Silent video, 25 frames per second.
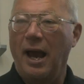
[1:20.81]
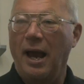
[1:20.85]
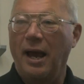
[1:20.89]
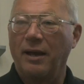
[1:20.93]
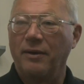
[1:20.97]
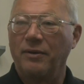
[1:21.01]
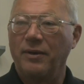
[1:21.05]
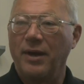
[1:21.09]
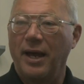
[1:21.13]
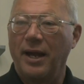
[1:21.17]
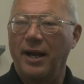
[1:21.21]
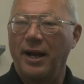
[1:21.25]

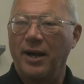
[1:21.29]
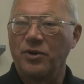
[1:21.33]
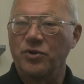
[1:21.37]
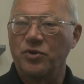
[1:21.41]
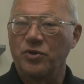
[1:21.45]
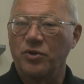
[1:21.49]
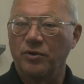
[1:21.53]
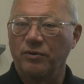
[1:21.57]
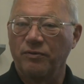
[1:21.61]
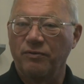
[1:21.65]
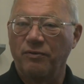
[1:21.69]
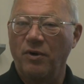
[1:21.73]
And that
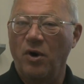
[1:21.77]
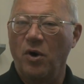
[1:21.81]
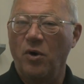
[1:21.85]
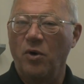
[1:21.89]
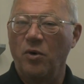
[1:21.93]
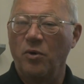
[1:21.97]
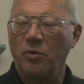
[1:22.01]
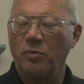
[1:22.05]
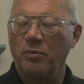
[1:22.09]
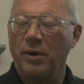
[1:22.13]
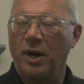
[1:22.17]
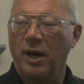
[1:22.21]
extra
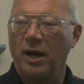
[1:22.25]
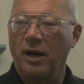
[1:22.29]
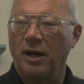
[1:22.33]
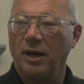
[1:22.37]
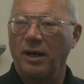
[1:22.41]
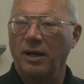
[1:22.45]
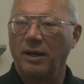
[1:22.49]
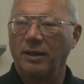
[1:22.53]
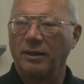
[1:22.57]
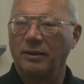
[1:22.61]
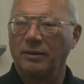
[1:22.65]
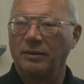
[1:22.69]
foam
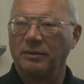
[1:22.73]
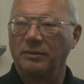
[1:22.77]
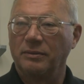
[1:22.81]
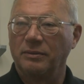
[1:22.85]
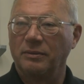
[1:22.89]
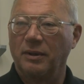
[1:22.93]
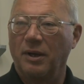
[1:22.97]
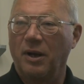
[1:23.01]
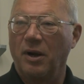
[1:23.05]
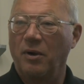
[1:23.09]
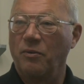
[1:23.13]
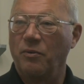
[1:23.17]

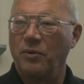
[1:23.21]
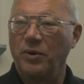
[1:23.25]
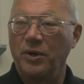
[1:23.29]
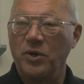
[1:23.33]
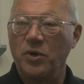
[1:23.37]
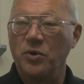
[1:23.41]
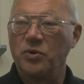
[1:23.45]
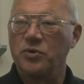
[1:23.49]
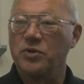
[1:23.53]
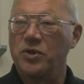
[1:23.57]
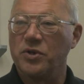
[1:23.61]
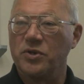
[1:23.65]

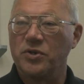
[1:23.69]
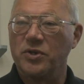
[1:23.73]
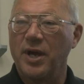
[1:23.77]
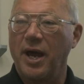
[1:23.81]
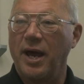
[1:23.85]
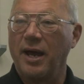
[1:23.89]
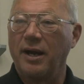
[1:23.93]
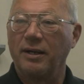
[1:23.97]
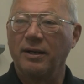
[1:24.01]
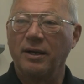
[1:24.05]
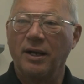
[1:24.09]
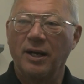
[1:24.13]
reduces
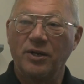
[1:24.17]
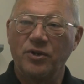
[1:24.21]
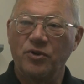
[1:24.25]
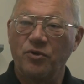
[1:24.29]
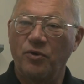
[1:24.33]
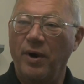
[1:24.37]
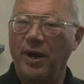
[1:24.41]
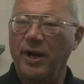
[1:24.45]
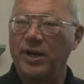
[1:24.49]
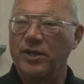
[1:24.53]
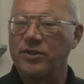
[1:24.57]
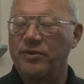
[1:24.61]
that
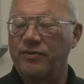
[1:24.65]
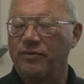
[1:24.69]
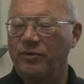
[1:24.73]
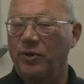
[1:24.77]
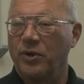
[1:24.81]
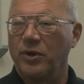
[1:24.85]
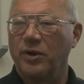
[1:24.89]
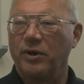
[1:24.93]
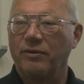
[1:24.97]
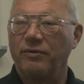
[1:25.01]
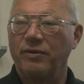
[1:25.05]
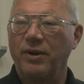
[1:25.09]

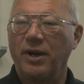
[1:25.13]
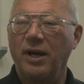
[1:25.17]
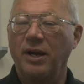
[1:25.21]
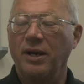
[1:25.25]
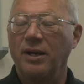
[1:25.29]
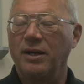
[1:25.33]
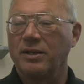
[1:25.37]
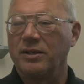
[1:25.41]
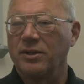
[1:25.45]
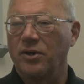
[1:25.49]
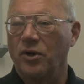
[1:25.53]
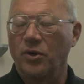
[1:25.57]
transfer of
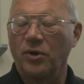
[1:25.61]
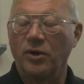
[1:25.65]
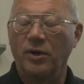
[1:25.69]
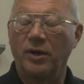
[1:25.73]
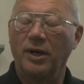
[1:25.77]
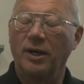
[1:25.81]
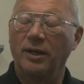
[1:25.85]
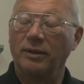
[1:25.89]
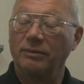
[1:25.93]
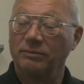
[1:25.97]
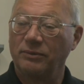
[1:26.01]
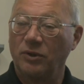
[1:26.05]
heat
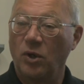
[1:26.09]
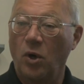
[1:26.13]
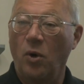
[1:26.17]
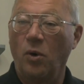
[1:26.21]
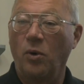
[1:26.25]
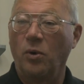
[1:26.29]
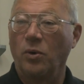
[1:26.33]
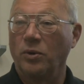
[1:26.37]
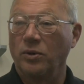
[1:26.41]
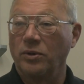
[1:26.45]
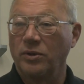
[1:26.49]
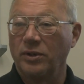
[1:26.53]
or
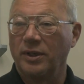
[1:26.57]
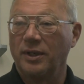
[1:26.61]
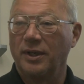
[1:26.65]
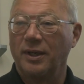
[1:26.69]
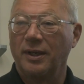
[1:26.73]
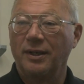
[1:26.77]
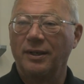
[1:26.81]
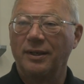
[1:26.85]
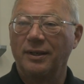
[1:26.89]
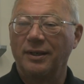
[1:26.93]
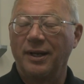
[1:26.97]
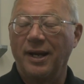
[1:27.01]
cold,
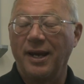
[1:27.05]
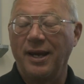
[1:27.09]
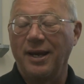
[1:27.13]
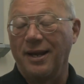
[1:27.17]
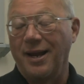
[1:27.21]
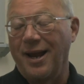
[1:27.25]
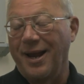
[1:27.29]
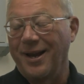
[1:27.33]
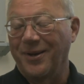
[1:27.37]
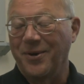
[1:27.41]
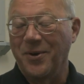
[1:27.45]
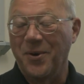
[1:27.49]

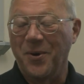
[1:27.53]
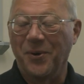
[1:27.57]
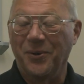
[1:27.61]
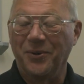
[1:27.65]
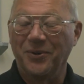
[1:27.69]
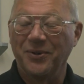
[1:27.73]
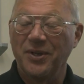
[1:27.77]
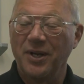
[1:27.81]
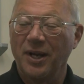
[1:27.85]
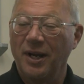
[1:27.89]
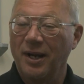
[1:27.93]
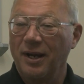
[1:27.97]
heat and
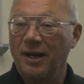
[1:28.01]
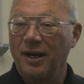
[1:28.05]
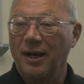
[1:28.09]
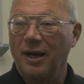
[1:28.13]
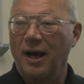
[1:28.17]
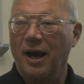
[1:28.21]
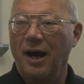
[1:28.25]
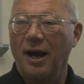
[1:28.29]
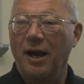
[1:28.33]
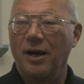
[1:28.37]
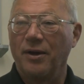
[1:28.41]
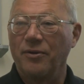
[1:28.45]
cold,
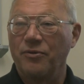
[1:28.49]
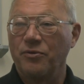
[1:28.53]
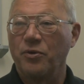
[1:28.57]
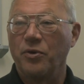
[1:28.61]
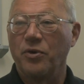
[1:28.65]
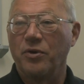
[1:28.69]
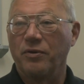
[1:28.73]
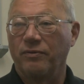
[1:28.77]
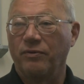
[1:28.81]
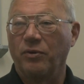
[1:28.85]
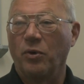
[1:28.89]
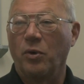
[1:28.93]

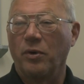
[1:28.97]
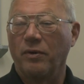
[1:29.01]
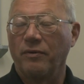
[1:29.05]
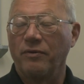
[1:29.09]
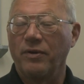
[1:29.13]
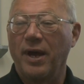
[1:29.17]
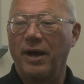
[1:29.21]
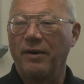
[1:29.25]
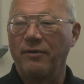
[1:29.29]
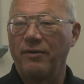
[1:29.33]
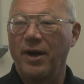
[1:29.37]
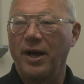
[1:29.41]
through the floor
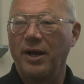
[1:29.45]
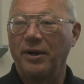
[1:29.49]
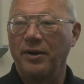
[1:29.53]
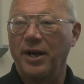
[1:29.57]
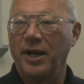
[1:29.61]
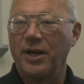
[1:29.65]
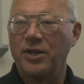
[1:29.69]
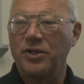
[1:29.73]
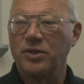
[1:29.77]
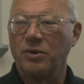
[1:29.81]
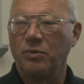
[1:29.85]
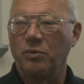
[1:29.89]
of the
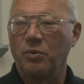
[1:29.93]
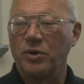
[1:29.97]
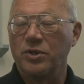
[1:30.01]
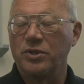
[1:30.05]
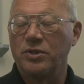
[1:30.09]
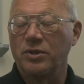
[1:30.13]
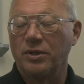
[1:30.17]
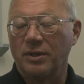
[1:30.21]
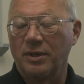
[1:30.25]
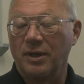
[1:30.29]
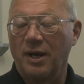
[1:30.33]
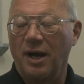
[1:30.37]
foundation,
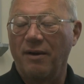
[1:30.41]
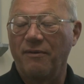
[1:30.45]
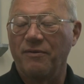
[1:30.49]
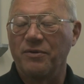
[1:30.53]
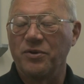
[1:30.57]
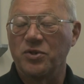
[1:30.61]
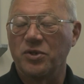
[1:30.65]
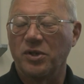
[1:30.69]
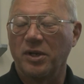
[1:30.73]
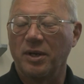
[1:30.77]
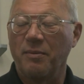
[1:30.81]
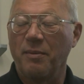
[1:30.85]
which
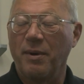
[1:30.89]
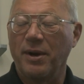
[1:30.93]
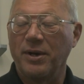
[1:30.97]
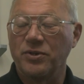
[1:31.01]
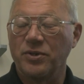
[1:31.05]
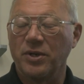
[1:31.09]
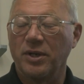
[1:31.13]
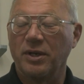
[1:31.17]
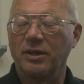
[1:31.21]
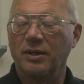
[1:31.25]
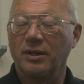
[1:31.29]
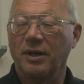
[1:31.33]
obviously
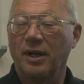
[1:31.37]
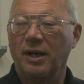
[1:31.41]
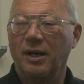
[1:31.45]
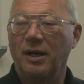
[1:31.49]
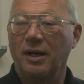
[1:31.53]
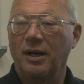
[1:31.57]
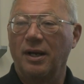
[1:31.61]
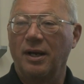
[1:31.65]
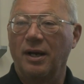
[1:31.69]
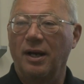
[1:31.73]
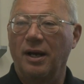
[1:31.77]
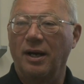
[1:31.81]
makes it
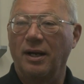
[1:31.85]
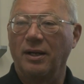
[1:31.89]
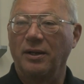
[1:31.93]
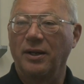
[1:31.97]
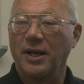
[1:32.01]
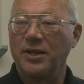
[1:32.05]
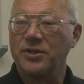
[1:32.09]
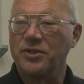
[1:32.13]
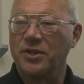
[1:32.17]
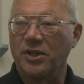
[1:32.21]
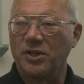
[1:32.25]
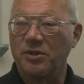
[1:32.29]

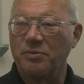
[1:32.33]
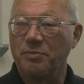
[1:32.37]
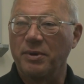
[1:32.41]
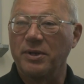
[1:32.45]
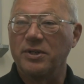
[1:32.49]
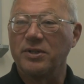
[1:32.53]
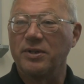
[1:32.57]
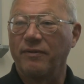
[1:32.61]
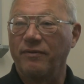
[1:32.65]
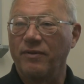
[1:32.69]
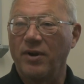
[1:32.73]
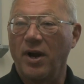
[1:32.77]
less
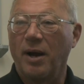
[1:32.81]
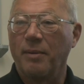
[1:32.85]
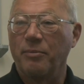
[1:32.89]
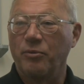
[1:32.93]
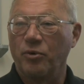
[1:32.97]
expensive to